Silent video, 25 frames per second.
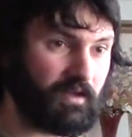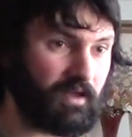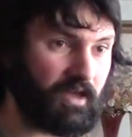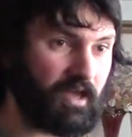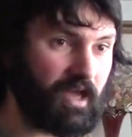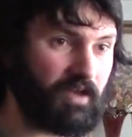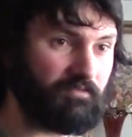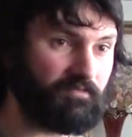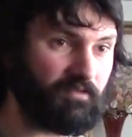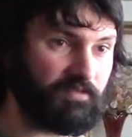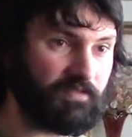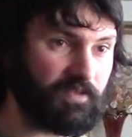
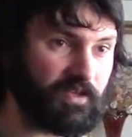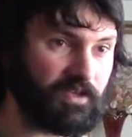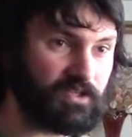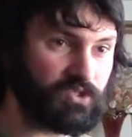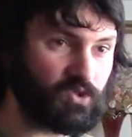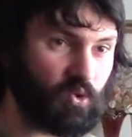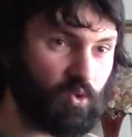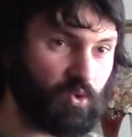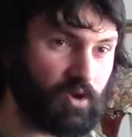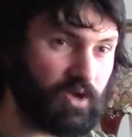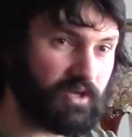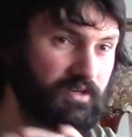everything's
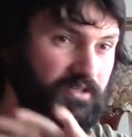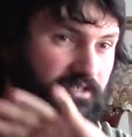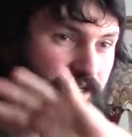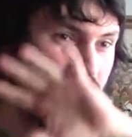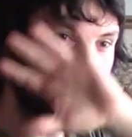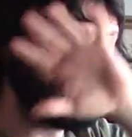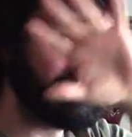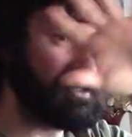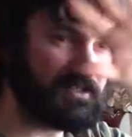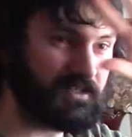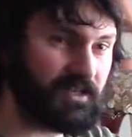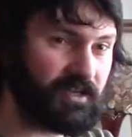all
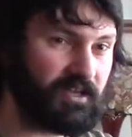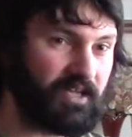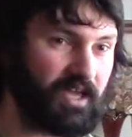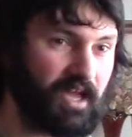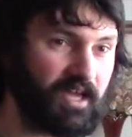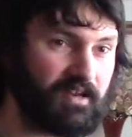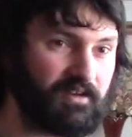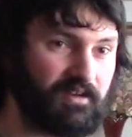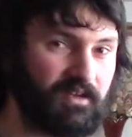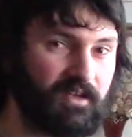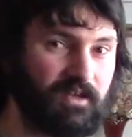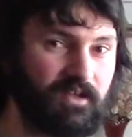condensed
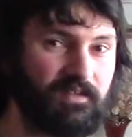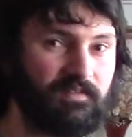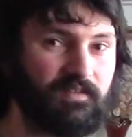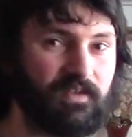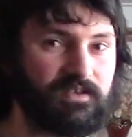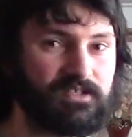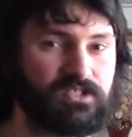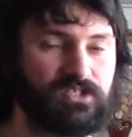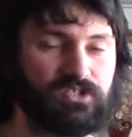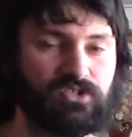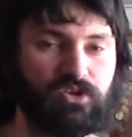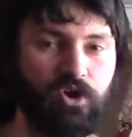again,
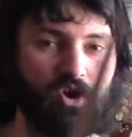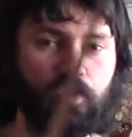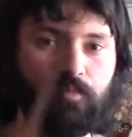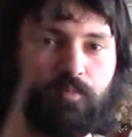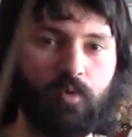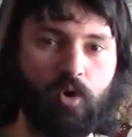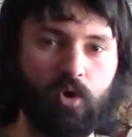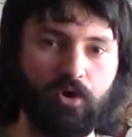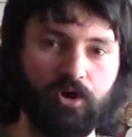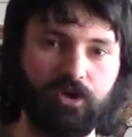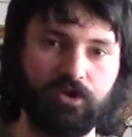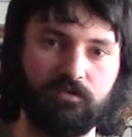there's no
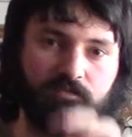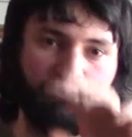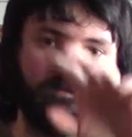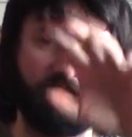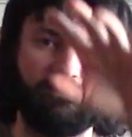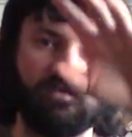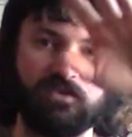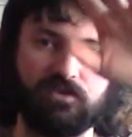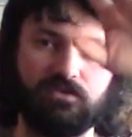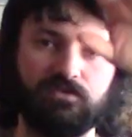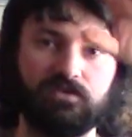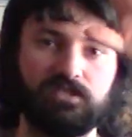more
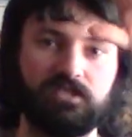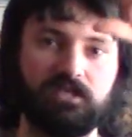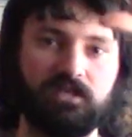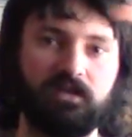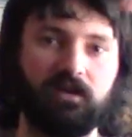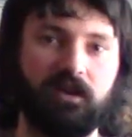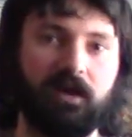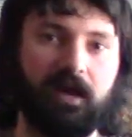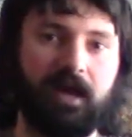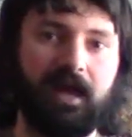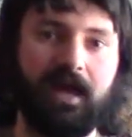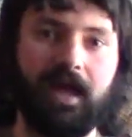
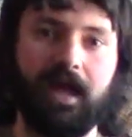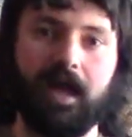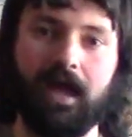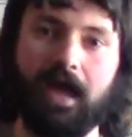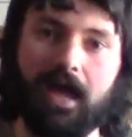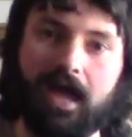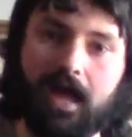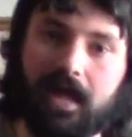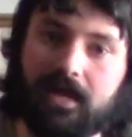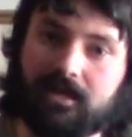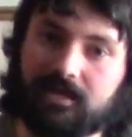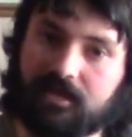confusing,
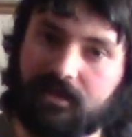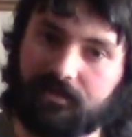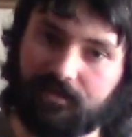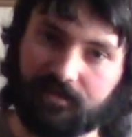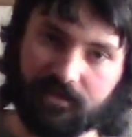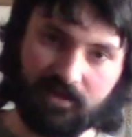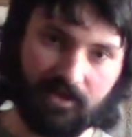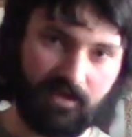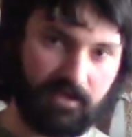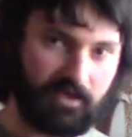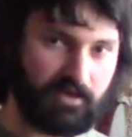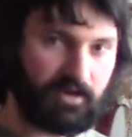
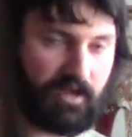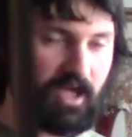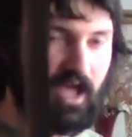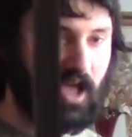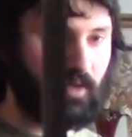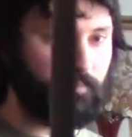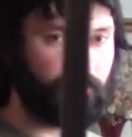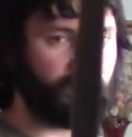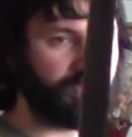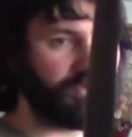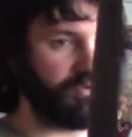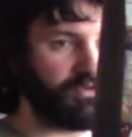anything can
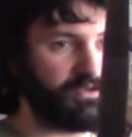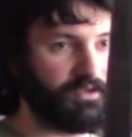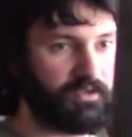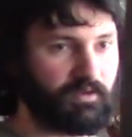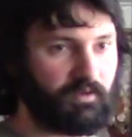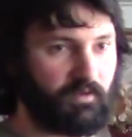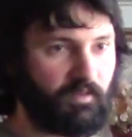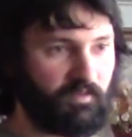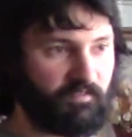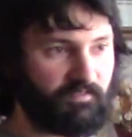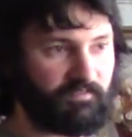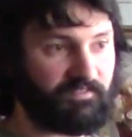happen.
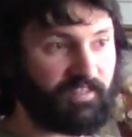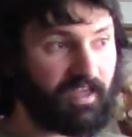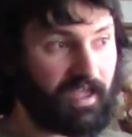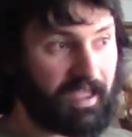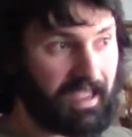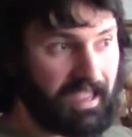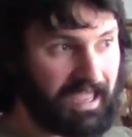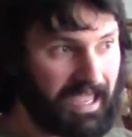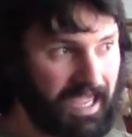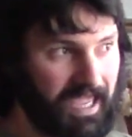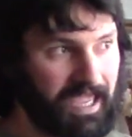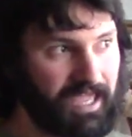
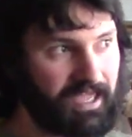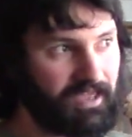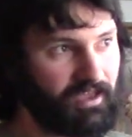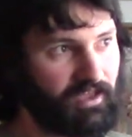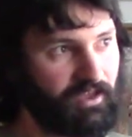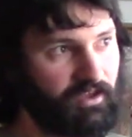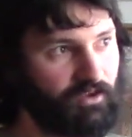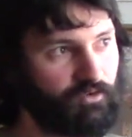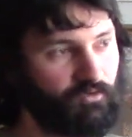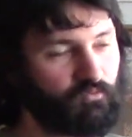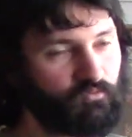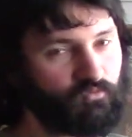They're
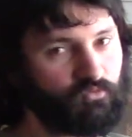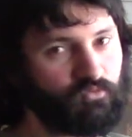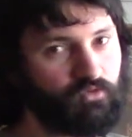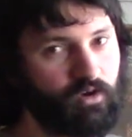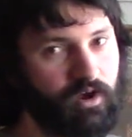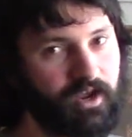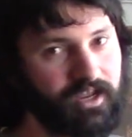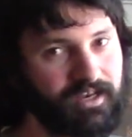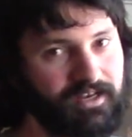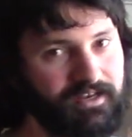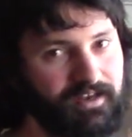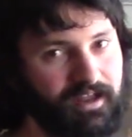here,
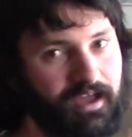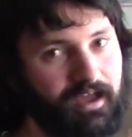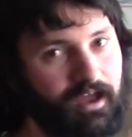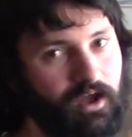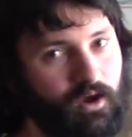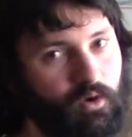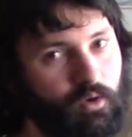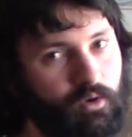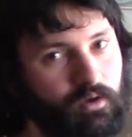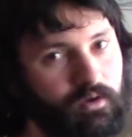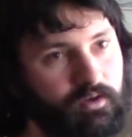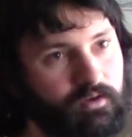right
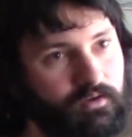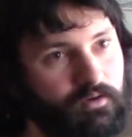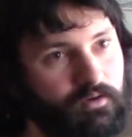now.